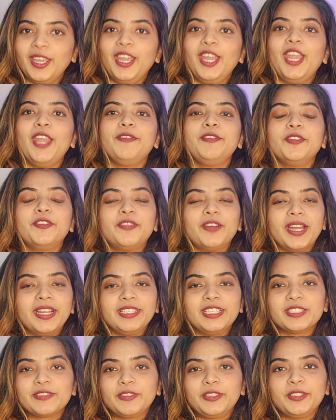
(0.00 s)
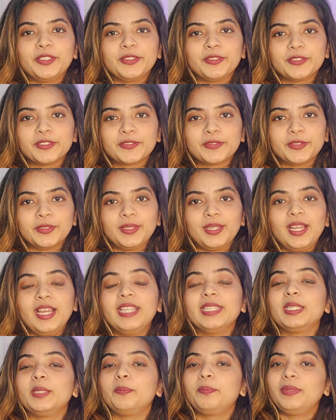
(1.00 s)
If you find this video useful,
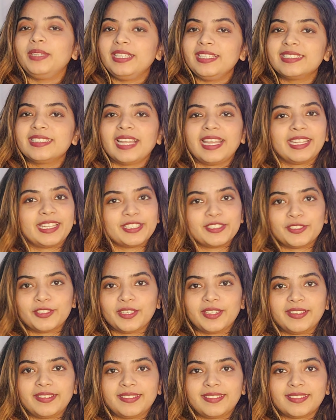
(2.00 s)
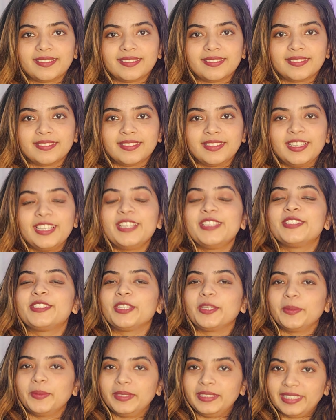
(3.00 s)
then please like and share it. See
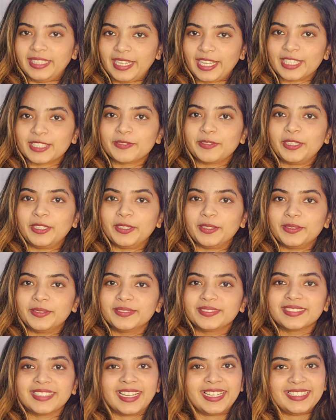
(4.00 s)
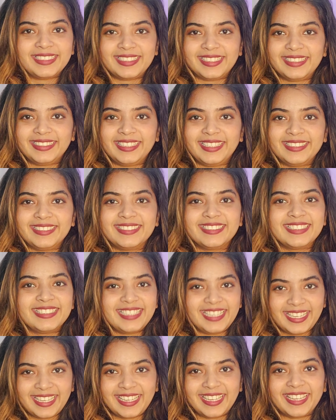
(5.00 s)
you in the next video. Until then,
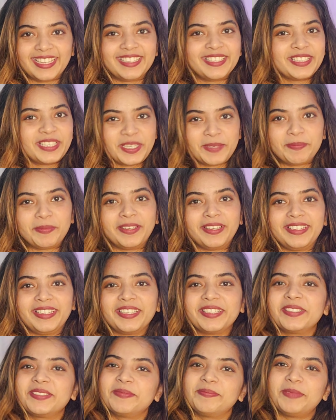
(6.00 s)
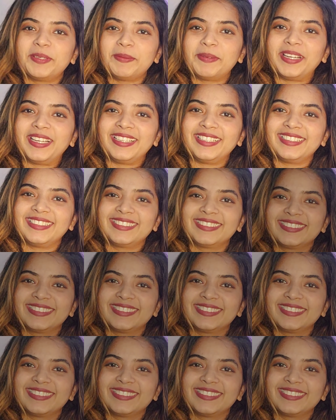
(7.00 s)
take care, keep learning. Bye-bye.